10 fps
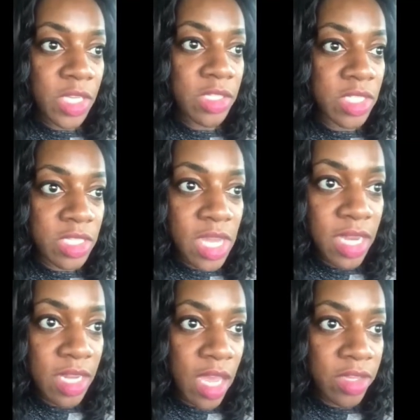It's just
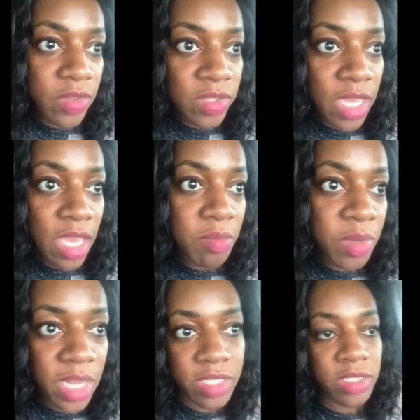like DocuSign,
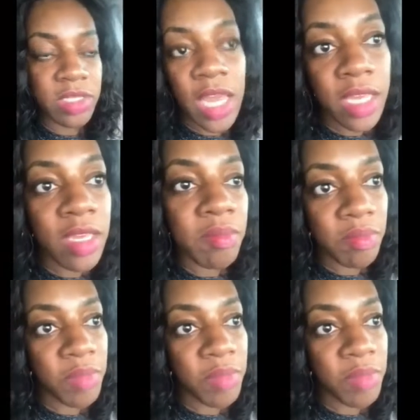but I just like it